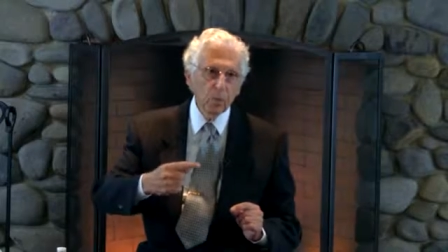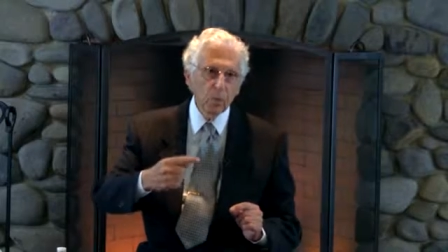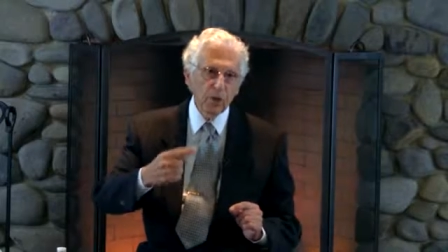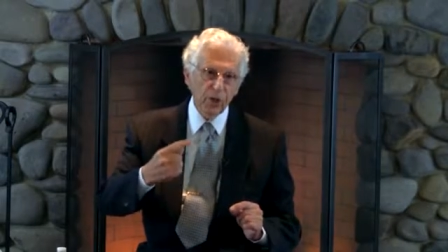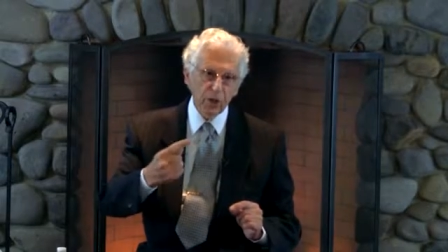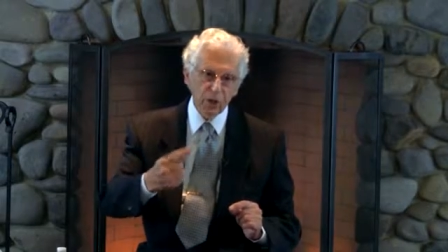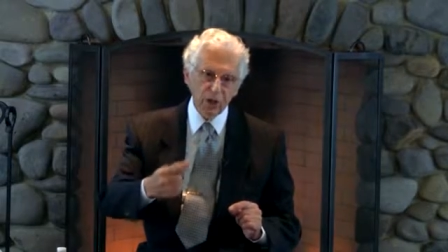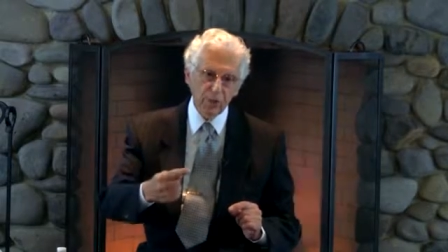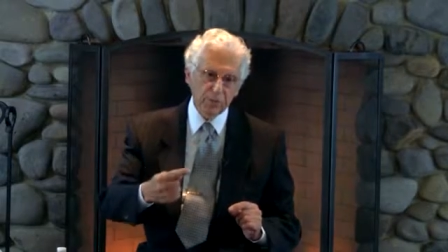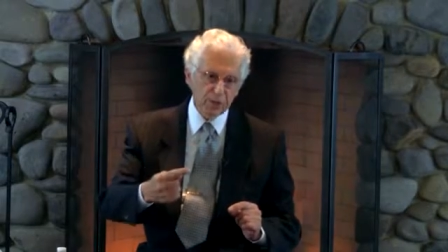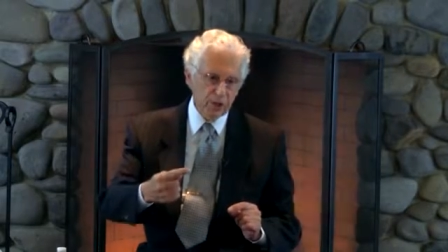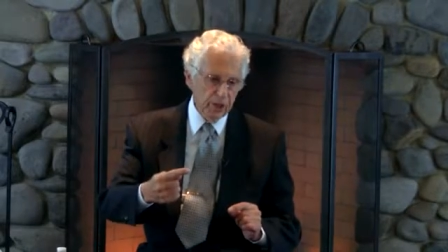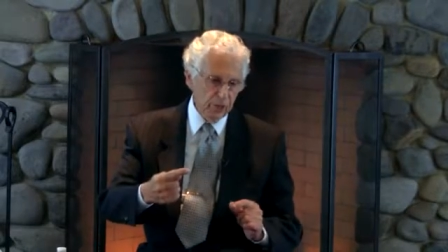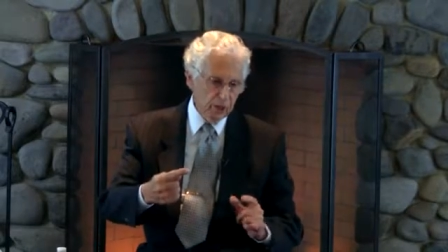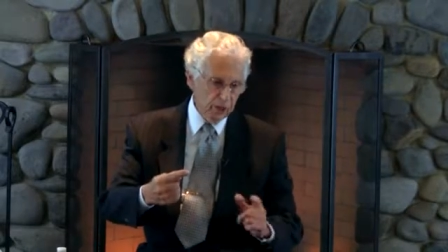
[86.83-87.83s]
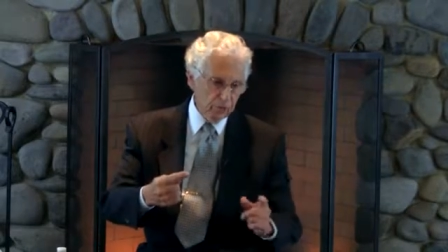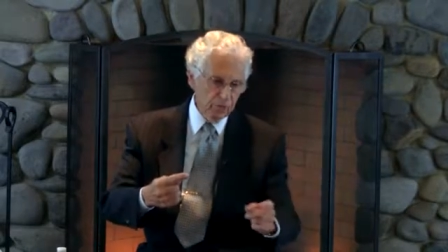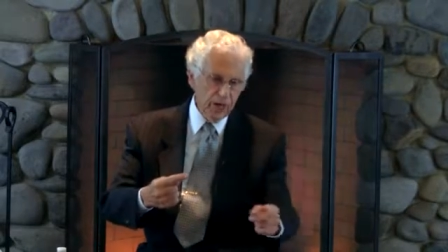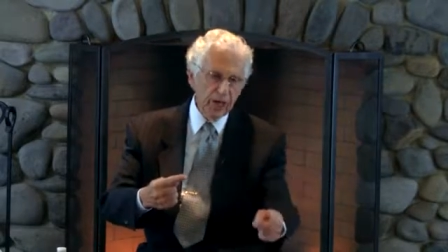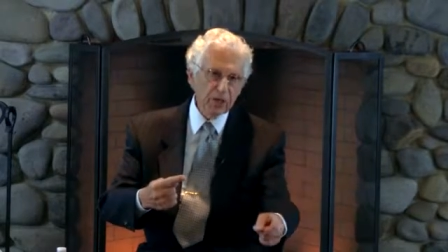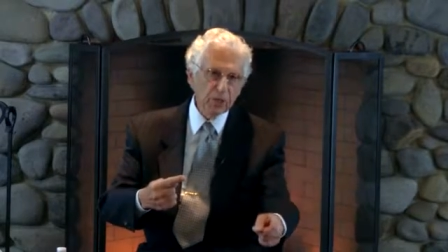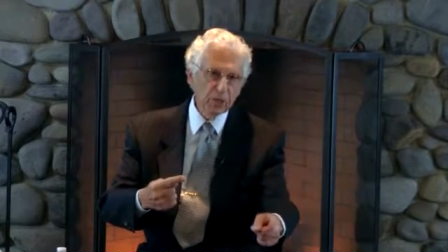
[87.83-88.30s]
When you get upset, it's
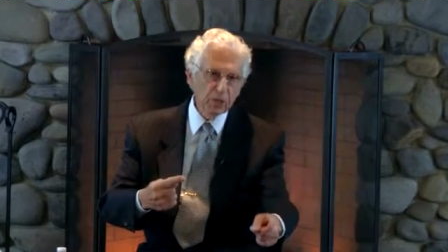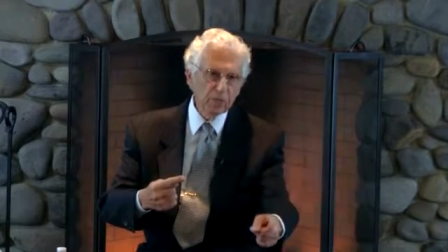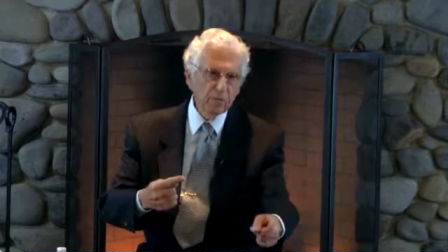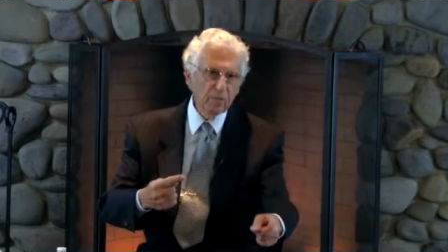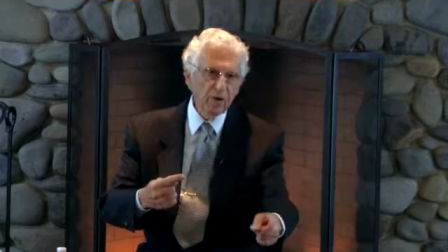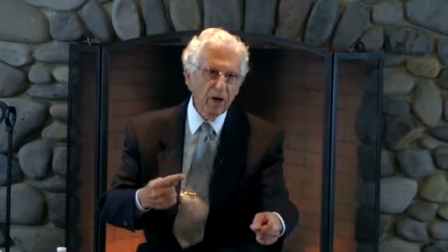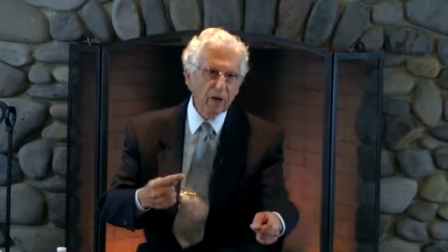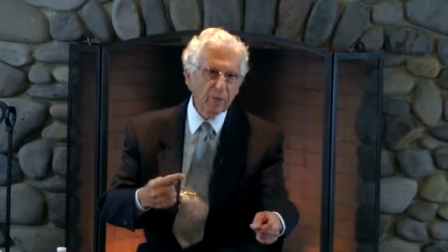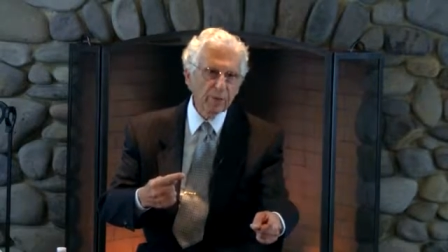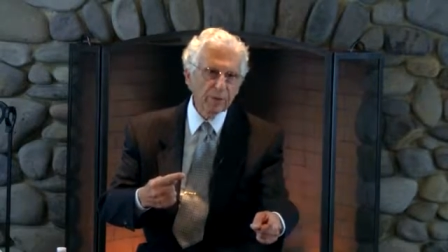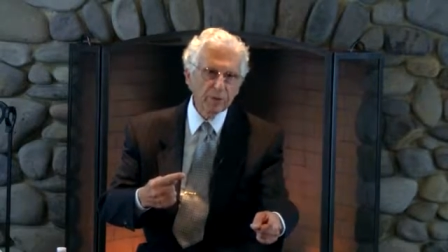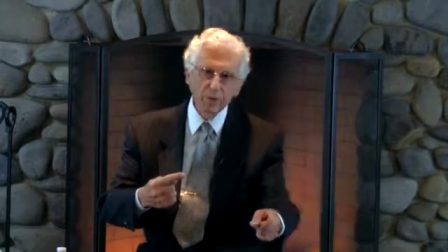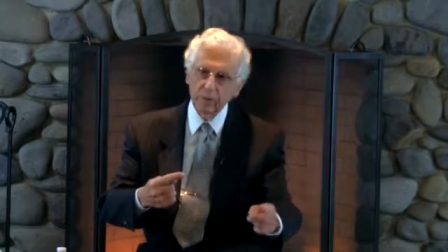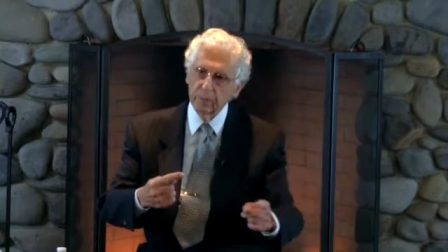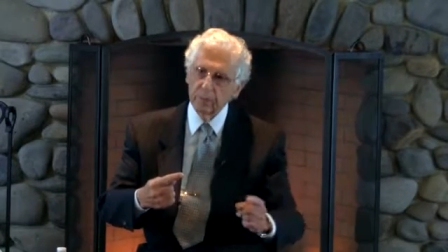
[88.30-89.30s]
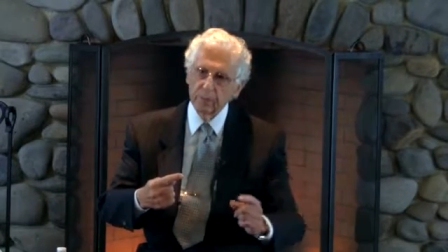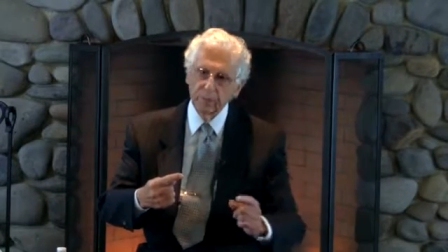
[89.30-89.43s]
a reaction to environment.